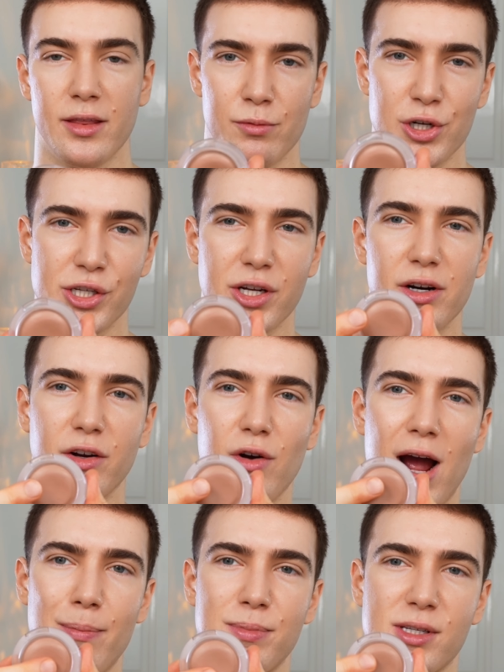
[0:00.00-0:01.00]
Now I'm just gonna
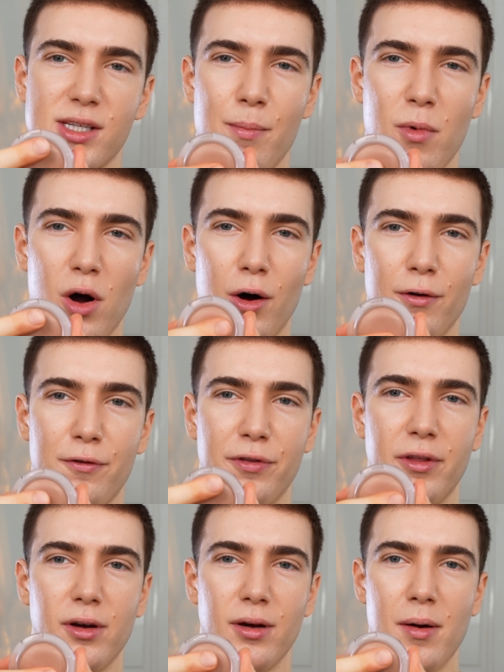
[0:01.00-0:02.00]
grab some of
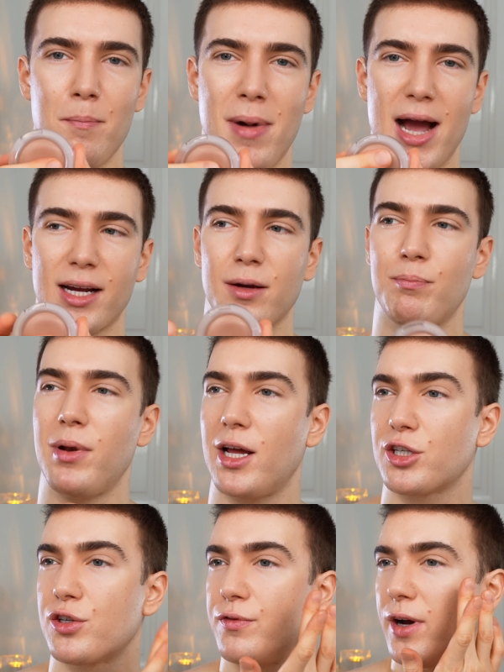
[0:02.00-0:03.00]
the MAC
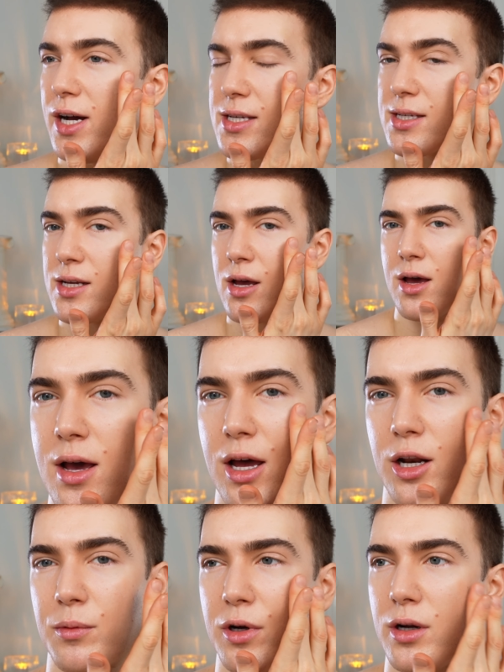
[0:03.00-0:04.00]
blush first,
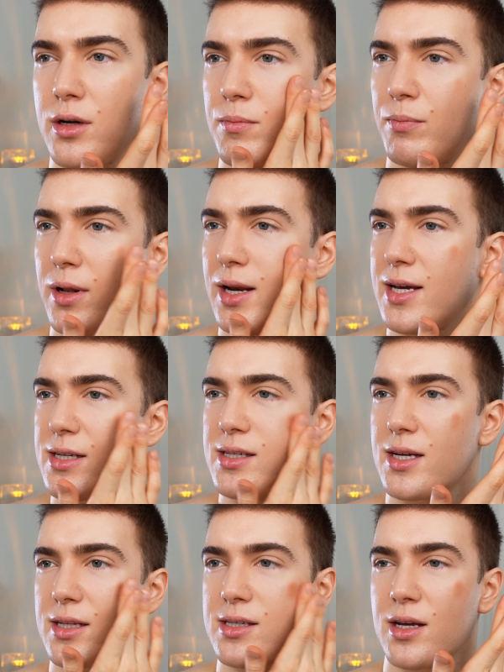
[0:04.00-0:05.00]
and I'm gonna place
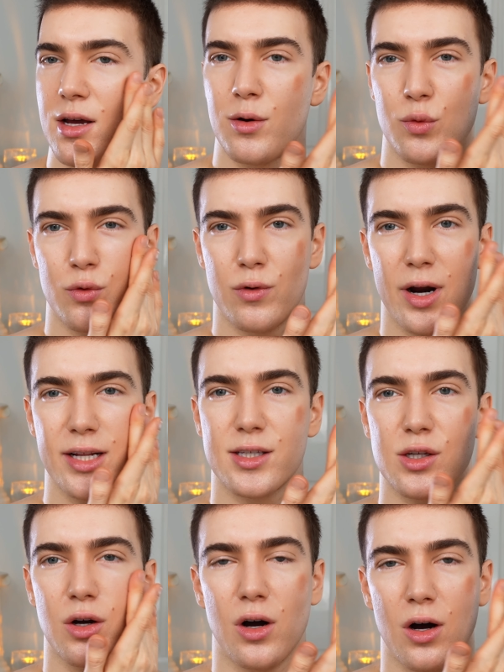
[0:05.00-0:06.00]
it right
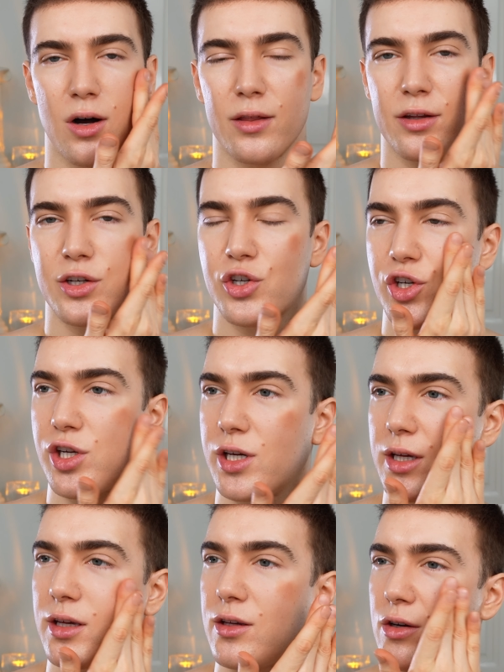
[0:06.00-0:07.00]
on the cheek.
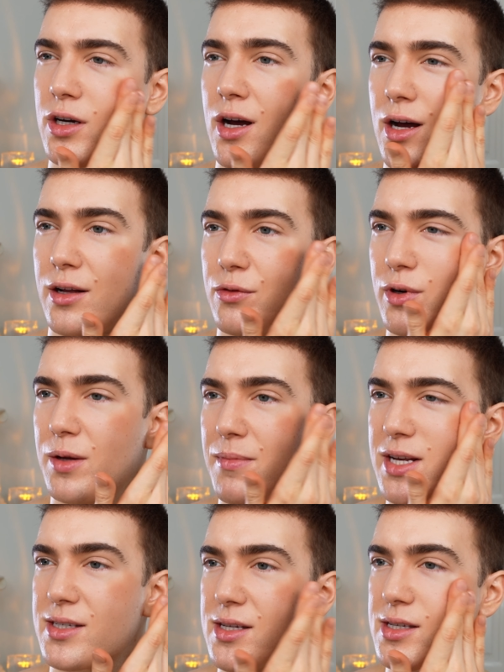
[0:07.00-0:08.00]
You can't really
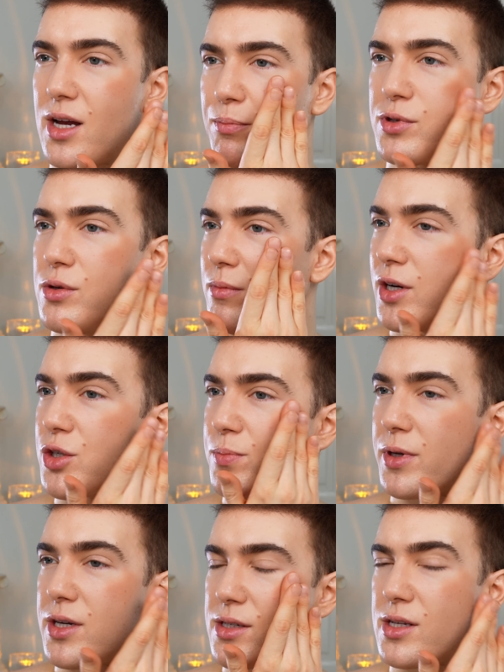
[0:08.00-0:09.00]
mess this up too much
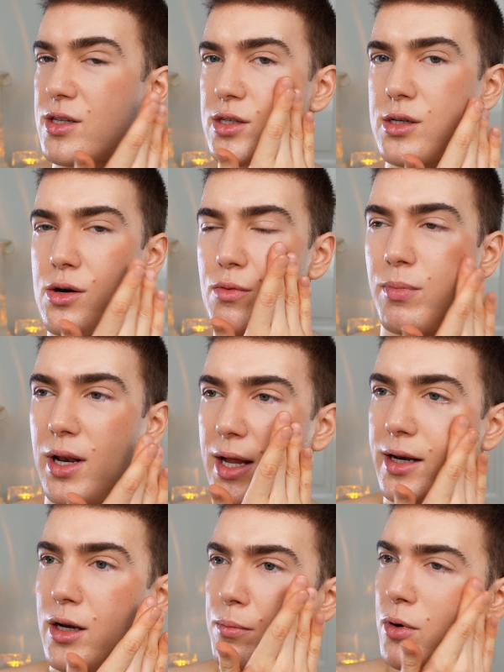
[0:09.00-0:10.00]
because it's so
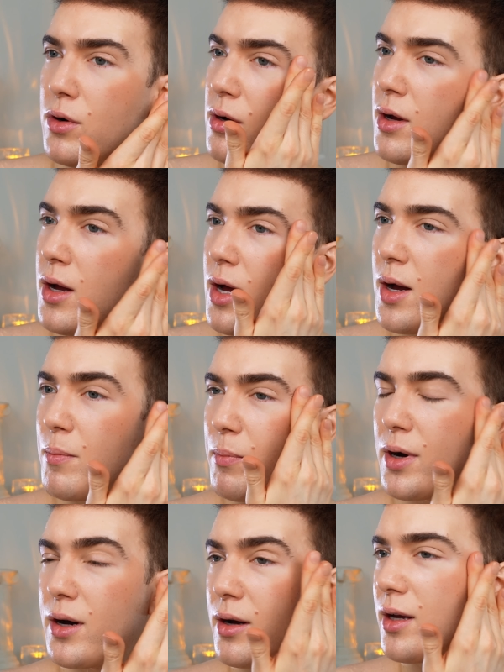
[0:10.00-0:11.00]
blendable,
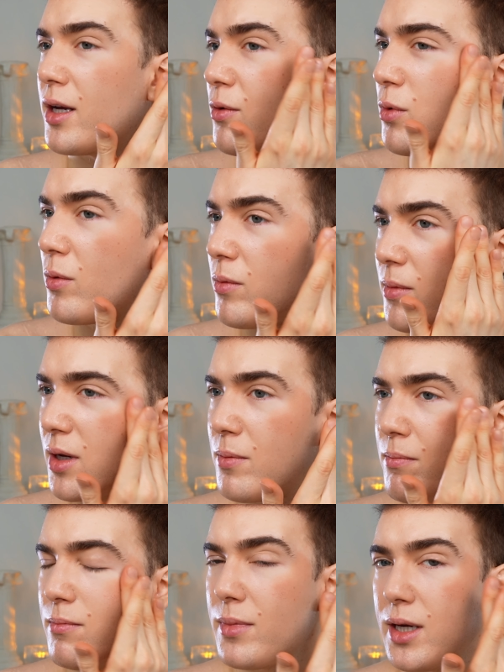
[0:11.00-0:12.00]
but it will
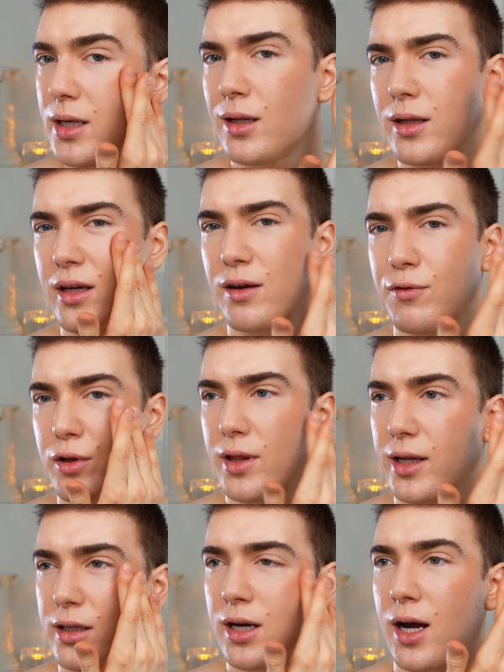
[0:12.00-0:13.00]
immediately give you
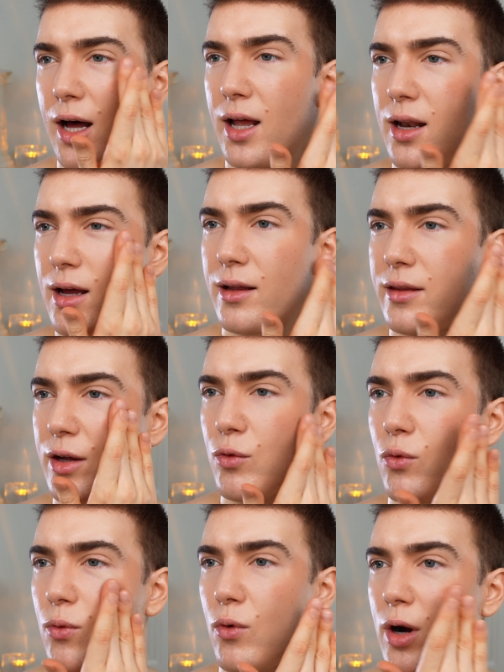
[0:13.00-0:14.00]
that color, that
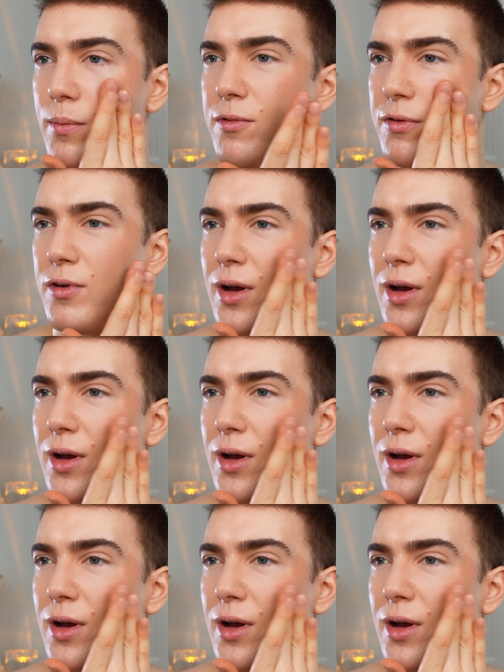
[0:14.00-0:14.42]
warmth,